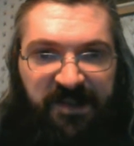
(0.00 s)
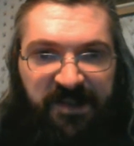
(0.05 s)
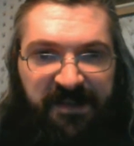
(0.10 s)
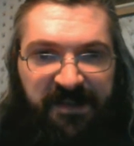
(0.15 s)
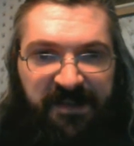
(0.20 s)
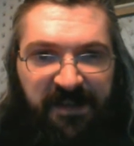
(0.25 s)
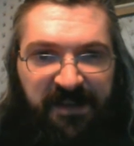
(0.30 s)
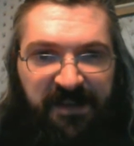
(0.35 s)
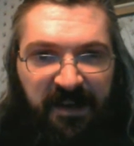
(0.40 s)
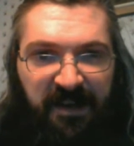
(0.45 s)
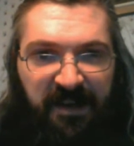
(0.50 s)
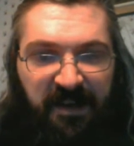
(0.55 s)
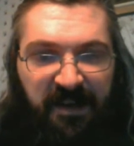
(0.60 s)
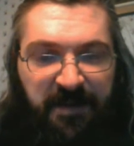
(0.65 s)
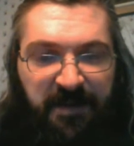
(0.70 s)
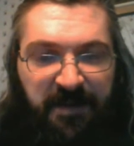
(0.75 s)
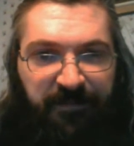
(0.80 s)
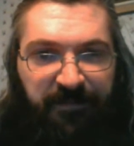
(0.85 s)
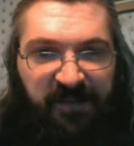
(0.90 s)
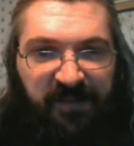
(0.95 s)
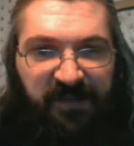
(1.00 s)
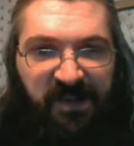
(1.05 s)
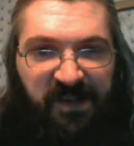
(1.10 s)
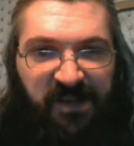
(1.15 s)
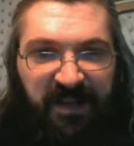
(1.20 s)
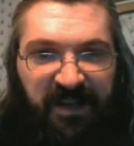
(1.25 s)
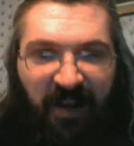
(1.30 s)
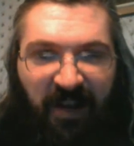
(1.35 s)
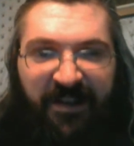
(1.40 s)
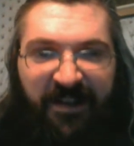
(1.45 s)

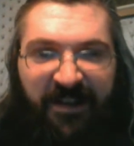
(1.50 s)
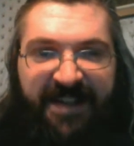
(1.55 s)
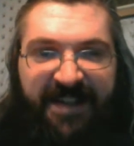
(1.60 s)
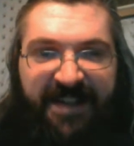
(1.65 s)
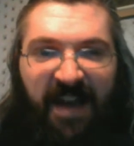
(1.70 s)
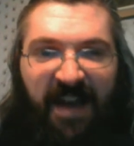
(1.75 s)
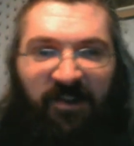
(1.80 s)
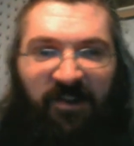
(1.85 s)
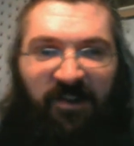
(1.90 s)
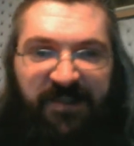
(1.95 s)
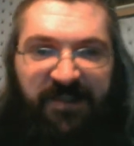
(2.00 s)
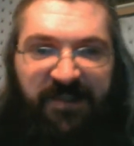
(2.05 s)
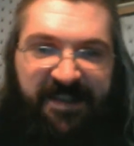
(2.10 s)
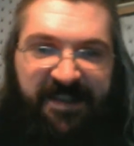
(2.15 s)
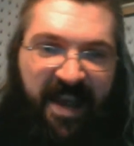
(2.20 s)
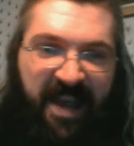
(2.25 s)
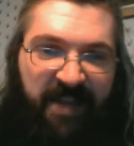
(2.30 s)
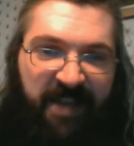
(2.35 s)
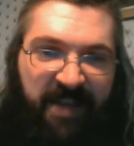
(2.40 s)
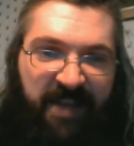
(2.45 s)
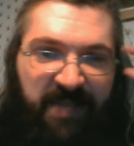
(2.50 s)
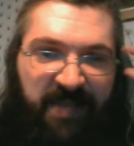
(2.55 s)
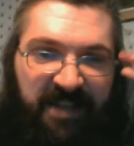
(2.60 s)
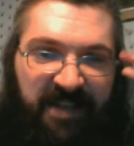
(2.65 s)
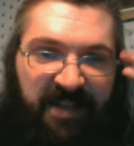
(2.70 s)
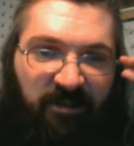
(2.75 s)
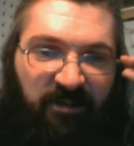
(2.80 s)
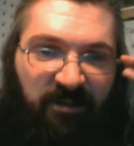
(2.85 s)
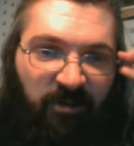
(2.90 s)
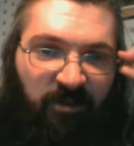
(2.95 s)
you can already tell she's kind of
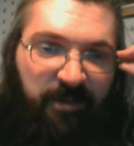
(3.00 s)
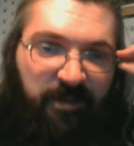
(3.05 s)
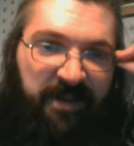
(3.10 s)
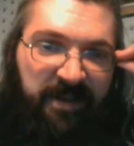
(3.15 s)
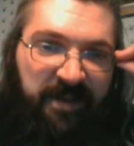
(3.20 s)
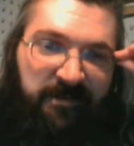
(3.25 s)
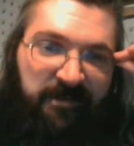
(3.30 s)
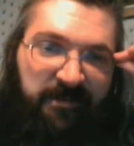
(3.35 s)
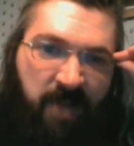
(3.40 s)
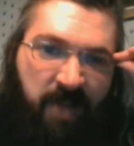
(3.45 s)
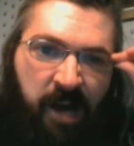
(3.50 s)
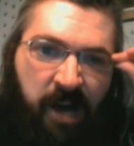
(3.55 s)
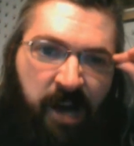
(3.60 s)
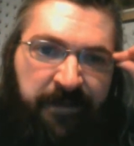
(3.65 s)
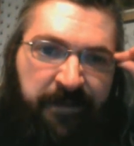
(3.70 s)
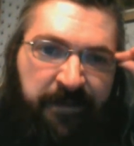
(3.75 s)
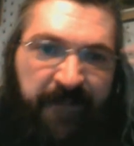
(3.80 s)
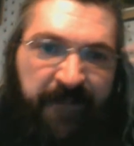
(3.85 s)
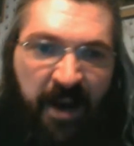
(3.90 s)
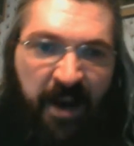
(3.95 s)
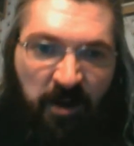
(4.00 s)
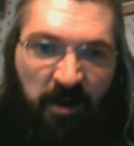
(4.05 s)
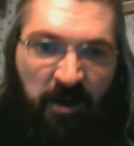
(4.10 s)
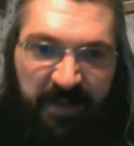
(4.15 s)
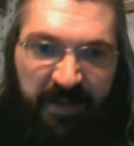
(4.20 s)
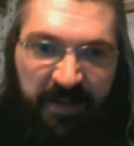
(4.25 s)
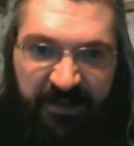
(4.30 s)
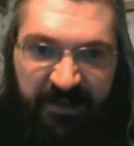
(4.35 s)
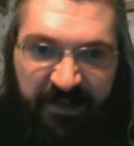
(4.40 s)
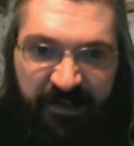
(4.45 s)
being a little bit unfair,
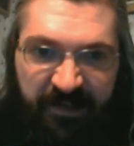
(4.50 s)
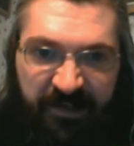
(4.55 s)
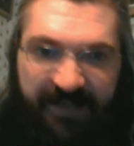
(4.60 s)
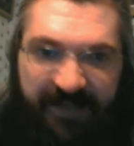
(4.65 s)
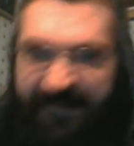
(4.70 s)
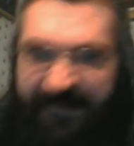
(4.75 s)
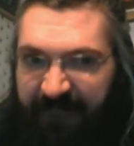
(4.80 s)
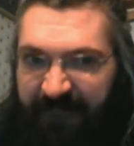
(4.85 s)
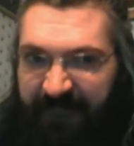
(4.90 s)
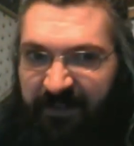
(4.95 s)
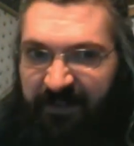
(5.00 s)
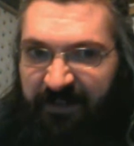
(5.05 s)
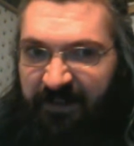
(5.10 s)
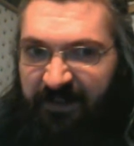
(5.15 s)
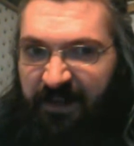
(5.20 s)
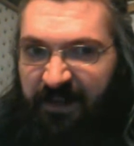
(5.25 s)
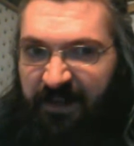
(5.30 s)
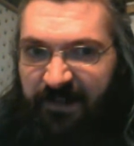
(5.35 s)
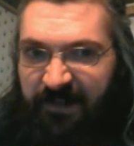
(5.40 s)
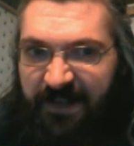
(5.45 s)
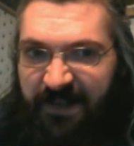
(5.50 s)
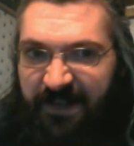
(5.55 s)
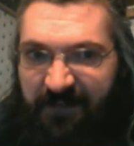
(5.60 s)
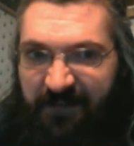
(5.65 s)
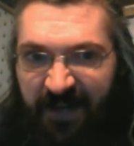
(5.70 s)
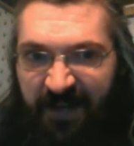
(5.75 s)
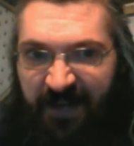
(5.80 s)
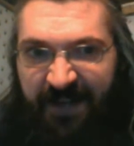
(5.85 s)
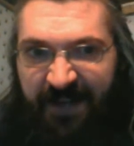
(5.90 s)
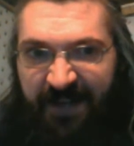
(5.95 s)
because she's giving
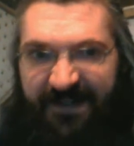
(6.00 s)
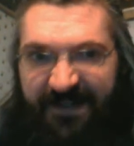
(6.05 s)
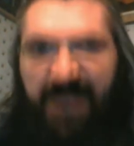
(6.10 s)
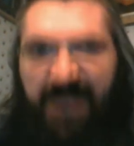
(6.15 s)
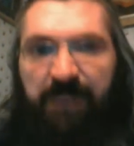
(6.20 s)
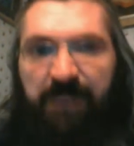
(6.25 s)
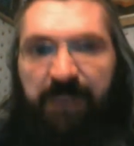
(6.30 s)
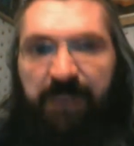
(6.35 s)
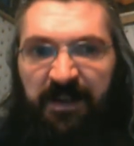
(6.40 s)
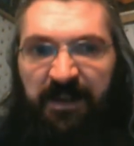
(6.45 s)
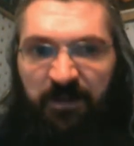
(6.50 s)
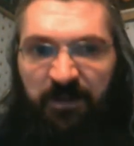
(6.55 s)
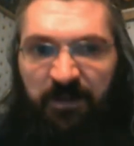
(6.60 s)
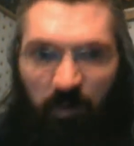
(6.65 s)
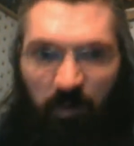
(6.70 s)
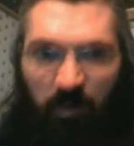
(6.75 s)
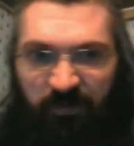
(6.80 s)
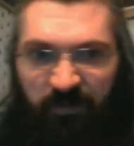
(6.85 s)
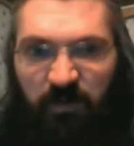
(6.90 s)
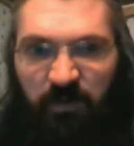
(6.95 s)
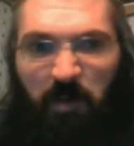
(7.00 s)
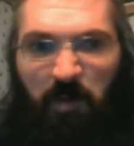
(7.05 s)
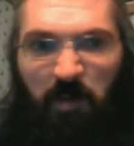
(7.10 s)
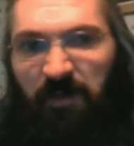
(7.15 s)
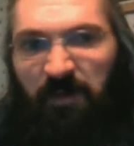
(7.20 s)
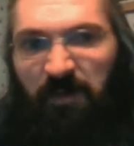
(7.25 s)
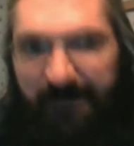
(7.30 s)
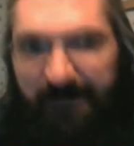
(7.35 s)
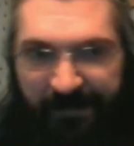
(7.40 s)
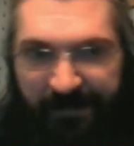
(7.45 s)
us 10 minutes where
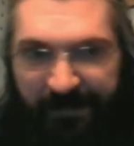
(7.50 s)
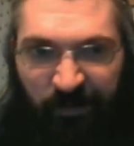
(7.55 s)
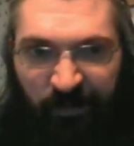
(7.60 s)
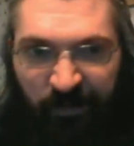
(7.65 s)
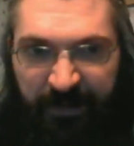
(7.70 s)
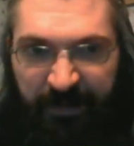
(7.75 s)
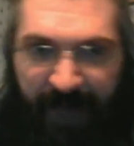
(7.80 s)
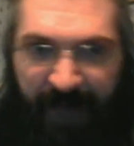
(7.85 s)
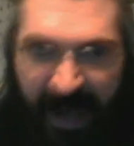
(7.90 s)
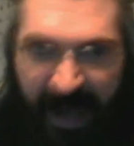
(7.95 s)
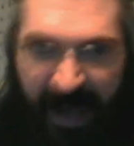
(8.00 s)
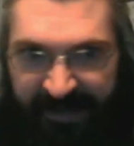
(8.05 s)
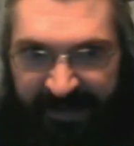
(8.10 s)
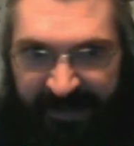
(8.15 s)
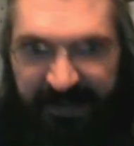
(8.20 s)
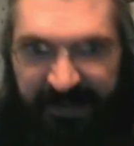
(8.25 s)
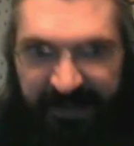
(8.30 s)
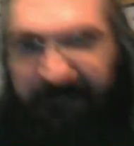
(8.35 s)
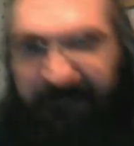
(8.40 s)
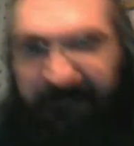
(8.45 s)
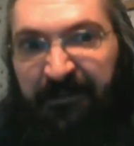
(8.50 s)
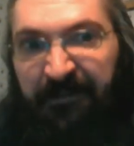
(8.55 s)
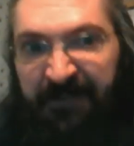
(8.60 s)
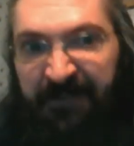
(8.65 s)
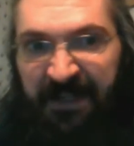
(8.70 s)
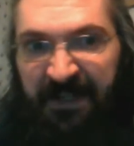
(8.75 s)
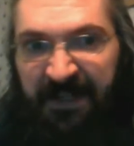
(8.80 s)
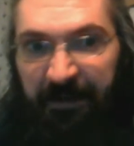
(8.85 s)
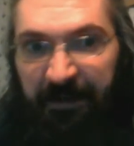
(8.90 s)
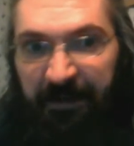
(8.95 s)
presumably people in the past had
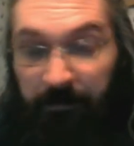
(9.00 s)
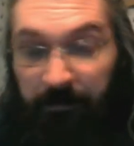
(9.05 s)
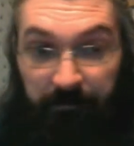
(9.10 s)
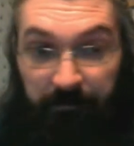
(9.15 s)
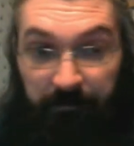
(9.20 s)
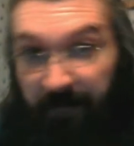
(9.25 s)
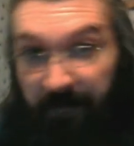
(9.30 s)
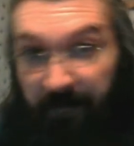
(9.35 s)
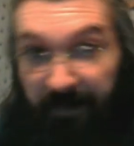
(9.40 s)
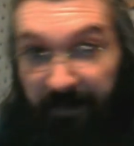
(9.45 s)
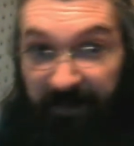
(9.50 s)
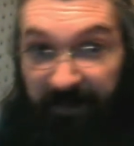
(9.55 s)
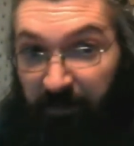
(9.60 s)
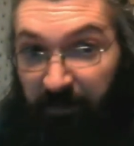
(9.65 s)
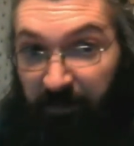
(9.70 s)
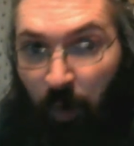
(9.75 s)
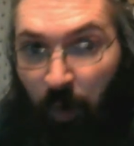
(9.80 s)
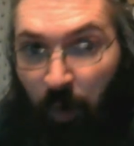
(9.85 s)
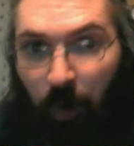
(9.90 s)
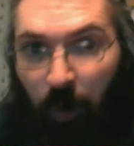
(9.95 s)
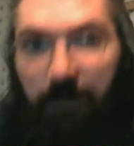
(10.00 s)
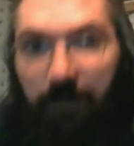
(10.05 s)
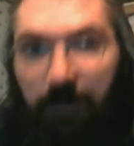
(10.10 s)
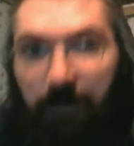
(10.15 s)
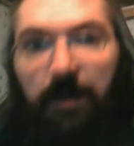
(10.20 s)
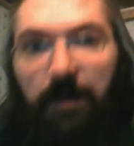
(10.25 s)
15 or maybe even more.